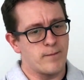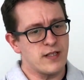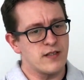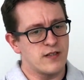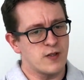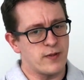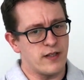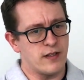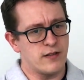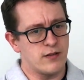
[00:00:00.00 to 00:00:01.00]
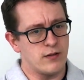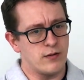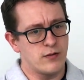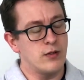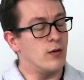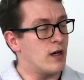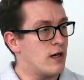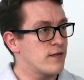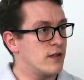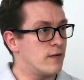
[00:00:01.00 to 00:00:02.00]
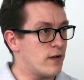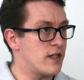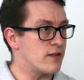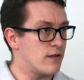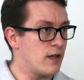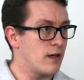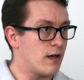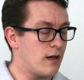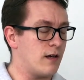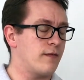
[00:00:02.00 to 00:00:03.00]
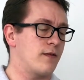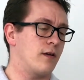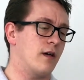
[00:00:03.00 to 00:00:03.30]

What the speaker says: business is split into two halves: an advisory half